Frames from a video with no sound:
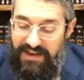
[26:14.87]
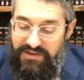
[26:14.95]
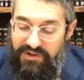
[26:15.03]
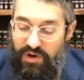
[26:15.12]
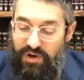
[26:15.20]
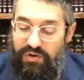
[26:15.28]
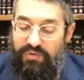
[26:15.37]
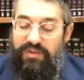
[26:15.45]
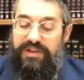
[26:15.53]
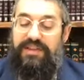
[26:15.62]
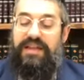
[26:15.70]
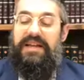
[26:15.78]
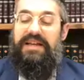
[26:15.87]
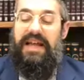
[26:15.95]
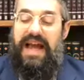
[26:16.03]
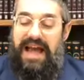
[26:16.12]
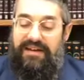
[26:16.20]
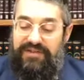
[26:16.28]
So when they
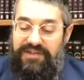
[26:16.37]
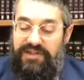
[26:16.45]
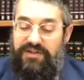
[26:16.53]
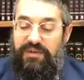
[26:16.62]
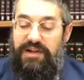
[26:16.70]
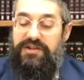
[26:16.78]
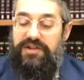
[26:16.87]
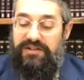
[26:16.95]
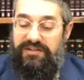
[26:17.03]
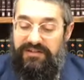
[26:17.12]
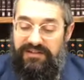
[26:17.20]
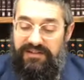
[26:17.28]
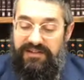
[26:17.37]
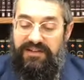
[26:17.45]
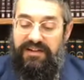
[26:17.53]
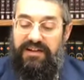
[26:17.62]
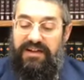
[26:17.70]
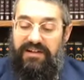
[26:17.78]
have a situation,
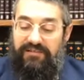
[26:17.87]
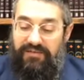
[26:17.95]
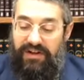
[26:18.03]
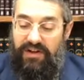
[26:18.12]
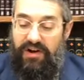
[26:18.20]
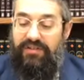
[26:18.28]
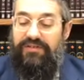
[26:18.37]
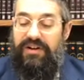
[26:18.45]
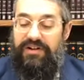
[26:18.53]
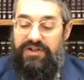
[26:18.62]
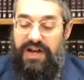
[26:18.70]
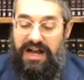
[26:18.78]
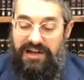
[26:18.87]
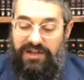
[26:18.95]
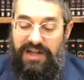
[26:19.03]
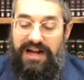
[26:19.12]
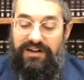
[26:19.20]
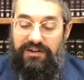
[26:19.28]
vikova
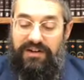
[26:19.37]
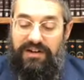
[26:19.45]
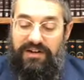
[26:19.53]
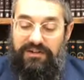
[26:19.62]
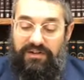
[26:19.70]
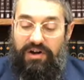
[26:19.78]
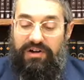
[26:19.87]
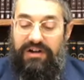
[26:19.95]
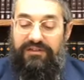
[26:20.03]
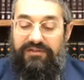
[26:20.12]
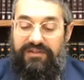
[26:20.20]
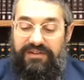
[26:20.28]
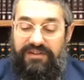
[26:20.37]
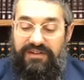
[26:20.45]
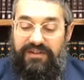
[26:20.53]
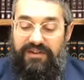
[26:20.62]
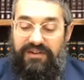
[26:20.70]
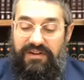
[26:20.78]
shahashtar tokaf,
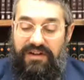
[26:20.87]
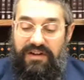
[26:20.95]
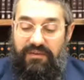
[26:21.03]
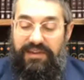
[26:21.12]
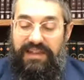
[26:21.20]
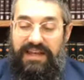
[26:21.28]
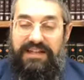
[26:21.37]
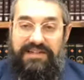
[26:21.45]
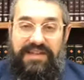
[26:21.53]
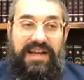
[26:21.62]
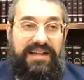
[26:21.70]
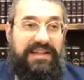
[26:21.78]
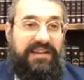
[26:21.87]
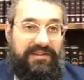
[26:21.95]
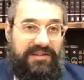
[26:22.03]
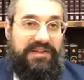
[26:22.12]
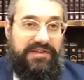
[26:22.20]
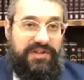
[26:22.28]
when they say
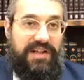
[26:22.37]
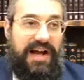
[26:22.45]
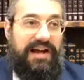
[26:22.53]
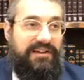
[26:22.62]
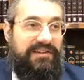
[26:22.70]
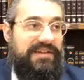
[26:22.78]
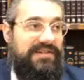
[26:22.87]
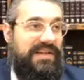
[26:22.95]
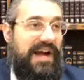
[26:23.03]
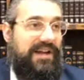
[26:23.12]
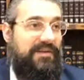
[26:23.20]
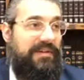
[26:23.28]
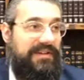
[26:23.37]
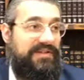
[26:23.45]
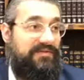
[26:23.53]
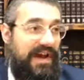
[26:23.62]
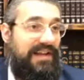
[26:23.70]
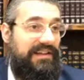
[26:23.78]
this star, this document
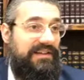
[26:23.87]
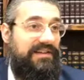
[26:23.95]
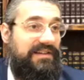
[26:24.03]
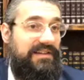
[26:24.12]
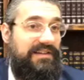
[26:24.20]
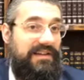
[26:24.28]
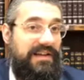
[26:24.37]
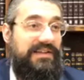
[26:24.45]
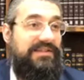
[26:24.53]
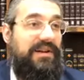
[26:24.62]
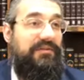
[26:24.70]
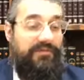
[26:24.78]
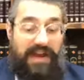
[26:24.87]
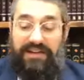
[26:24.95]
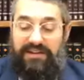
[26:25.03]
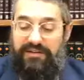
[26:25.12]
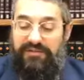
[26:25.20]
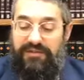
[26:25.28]
is valid, it's
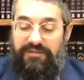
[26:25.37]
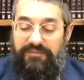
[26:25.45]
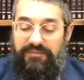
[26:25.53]
effective,